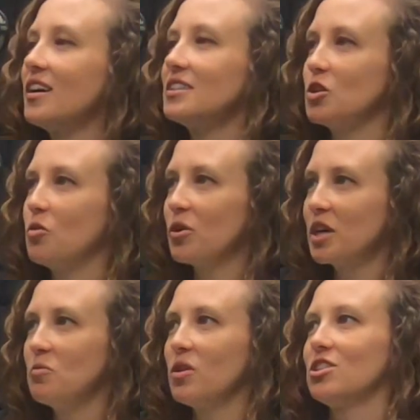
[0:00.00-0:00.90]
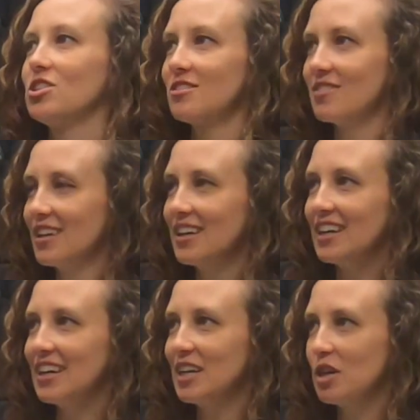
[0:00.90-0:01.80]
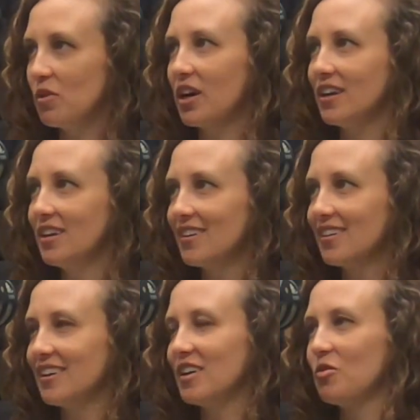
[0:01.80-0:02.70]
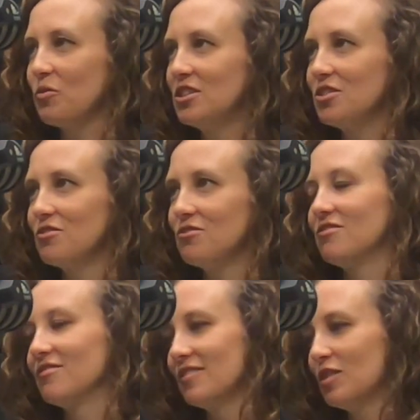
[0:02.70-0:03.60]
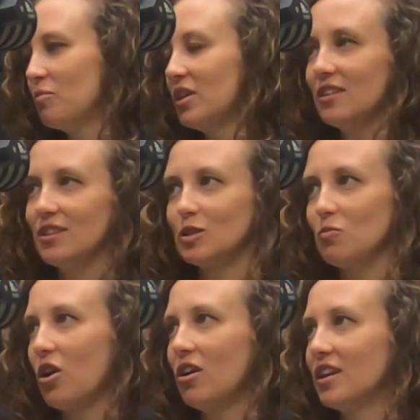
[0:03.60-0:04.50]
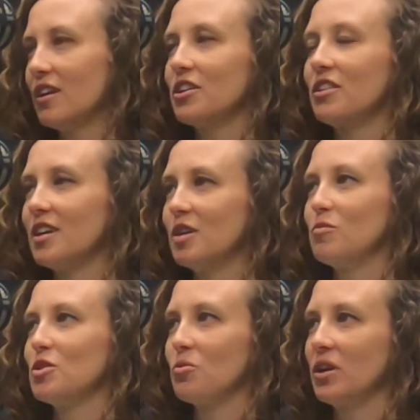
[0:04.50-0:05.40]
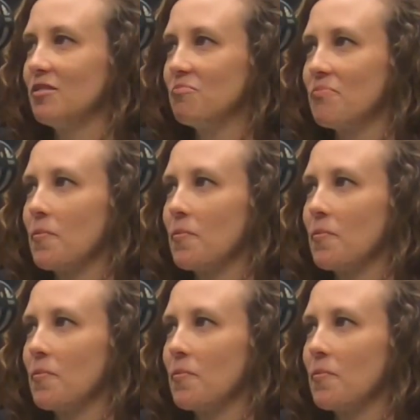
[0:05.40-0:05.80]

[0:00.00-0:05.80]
so pretty much anybody. We do the big, the small, and everything in between.